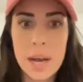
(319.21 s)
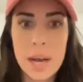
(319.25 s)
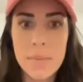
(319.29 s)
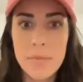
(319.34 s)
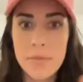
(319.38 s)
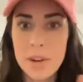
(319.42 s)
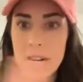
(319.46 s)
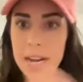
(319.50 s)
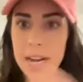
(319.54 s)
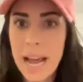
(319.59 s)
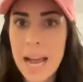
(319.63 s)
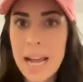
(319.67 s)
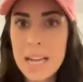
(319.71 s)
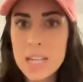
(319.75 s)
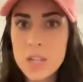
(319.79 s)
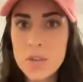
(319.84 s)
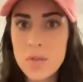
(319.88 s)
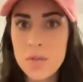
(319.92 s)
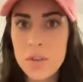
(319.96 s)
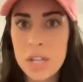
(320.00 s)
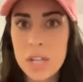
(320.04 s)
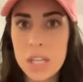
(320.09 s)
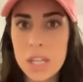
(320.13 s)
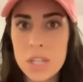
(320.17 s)
up for
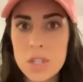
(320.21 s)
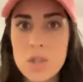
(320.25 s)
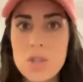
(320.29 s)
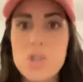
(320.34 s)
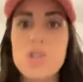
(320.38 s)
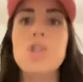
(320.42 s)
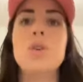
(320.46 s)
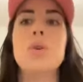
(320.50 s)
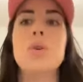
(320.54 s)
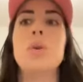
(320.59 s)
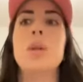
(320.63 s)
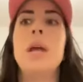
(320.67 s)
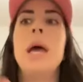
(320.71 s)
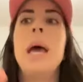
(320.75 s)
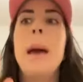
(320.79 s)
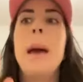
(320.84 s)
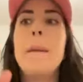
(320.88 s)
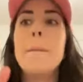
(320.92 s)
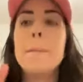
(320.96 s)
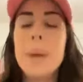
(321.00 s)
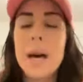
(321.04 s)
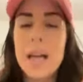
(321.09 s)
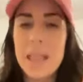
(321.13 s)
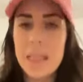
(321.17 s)
Nashville in June,
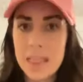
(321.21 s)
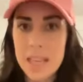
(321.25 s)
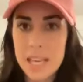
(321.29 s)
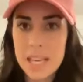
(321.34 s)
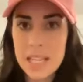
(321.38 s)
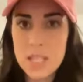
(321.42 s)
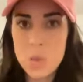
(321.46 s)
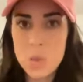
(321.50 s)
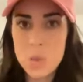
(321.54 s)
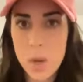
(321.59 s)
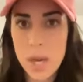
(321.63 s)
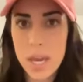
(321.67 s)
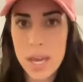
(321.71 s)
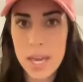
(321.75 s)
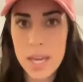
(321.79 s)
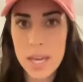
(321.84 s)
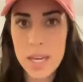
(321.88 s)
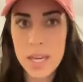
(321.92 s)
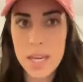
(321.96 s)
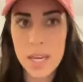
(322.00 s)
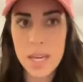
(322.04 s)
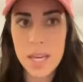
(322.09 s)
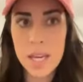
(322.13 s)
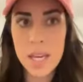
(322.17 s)
but this
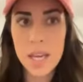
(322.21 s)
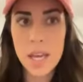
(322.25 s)
week,